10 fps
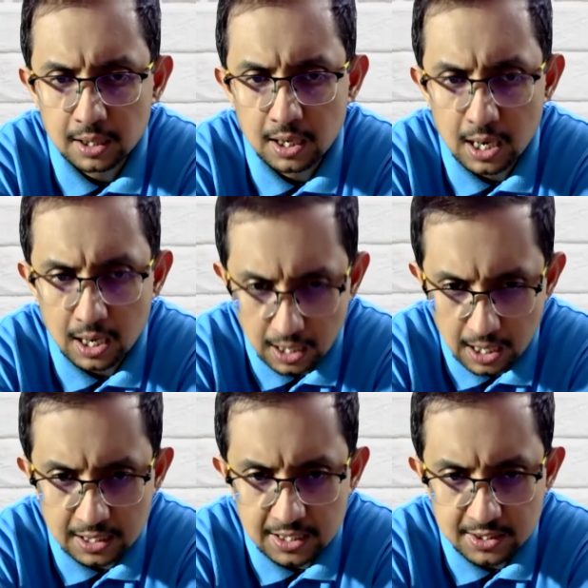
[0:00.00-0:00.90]
Uh,
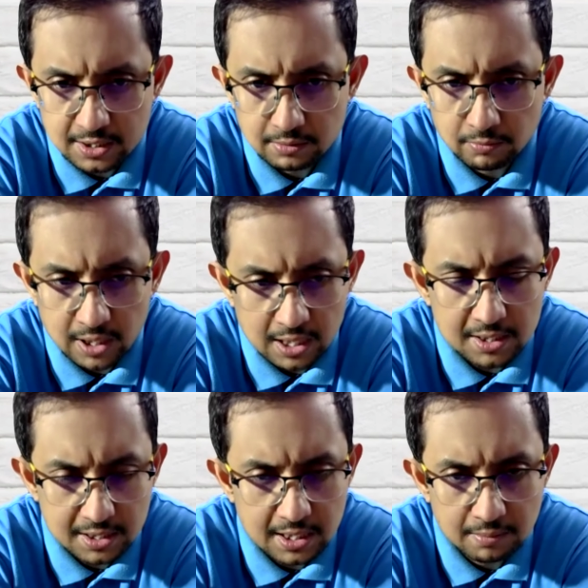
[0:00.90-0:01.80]
at least what I
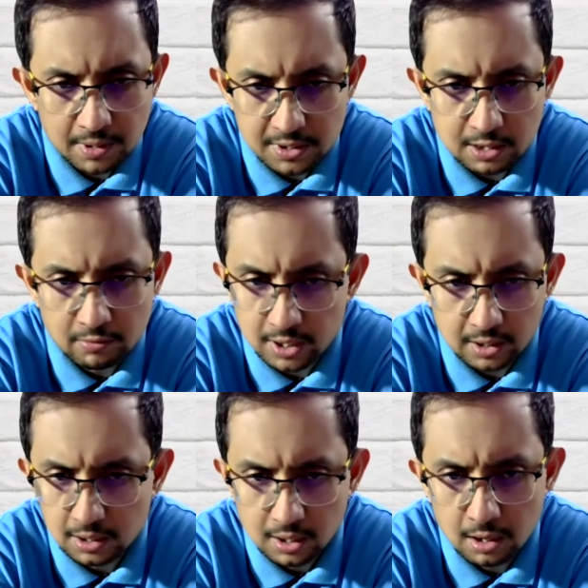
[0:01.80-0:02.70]
see in my surrounding.